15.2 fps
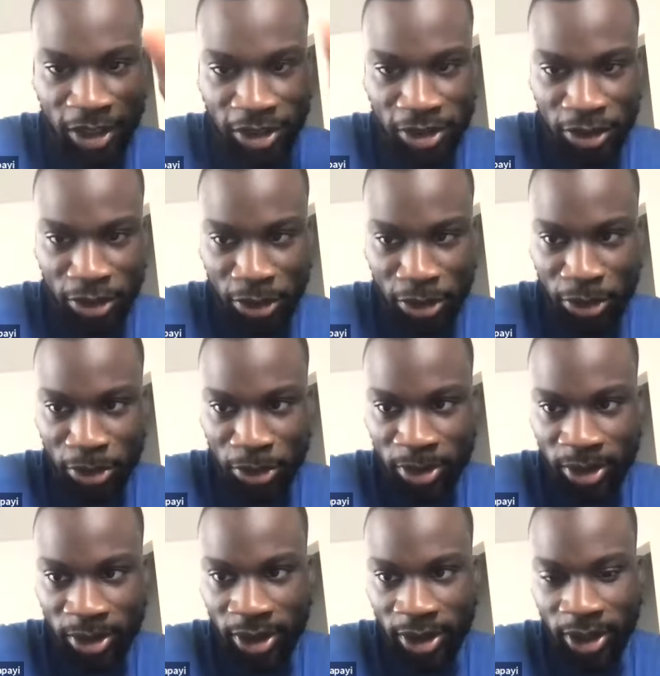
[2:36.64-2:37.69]
U,
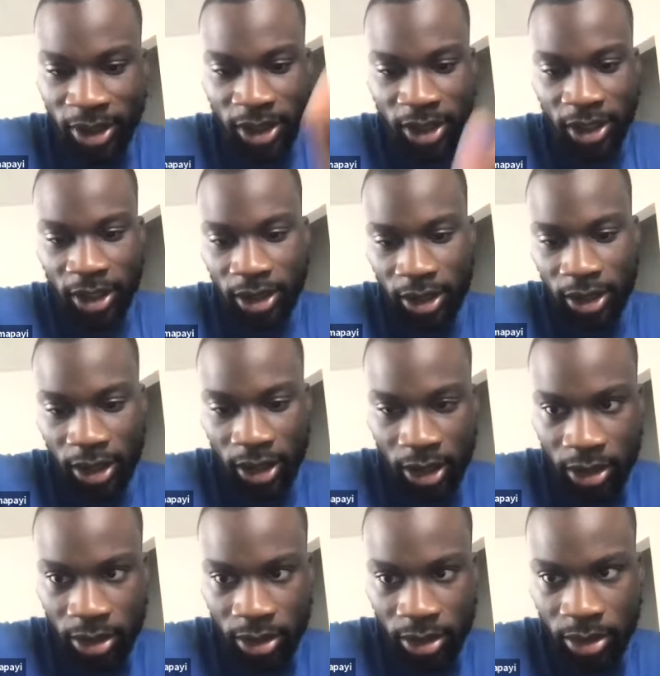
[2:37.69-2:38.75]
and
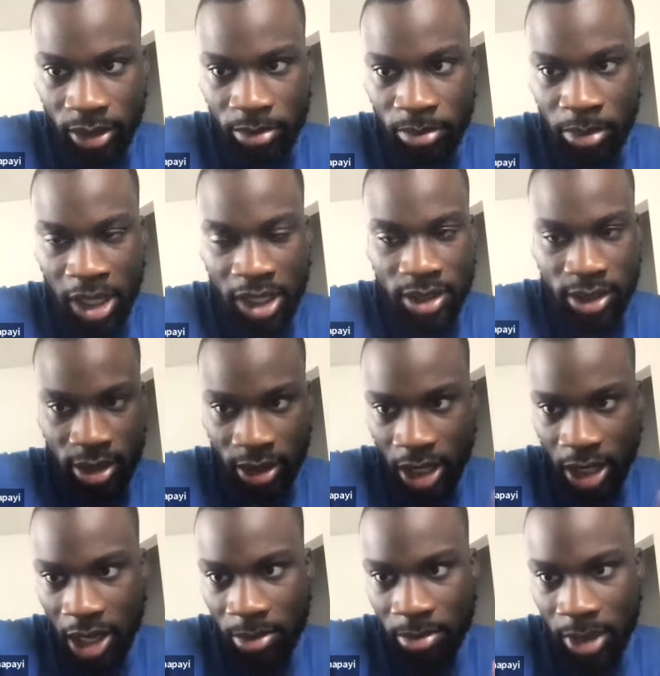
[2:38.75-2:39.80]
then Mason,
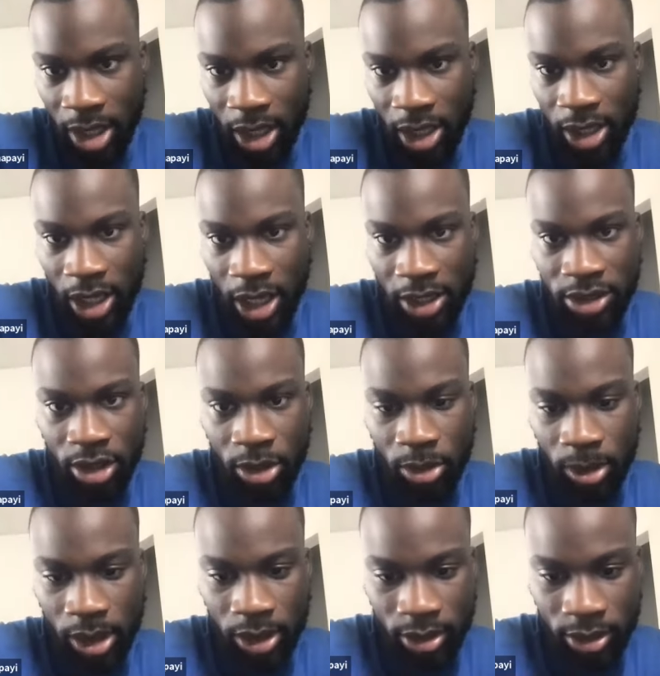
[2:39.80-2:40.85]
M A S
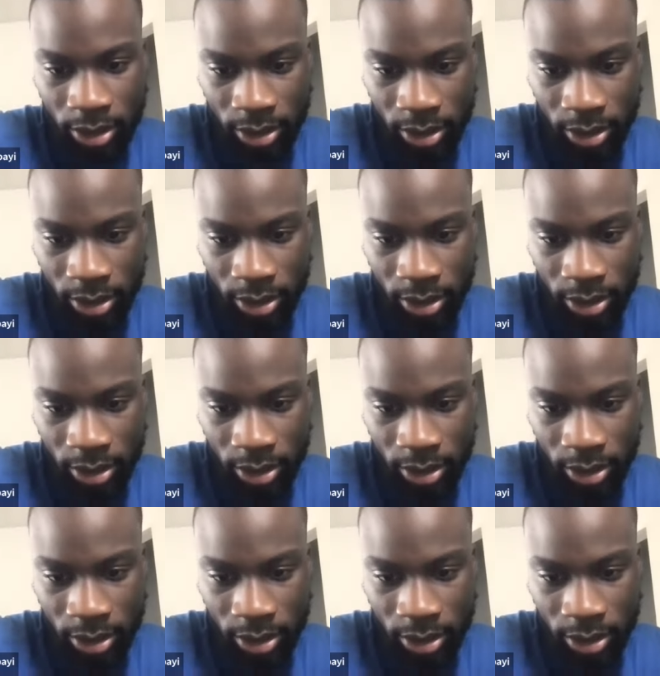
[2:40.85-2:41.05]
O N.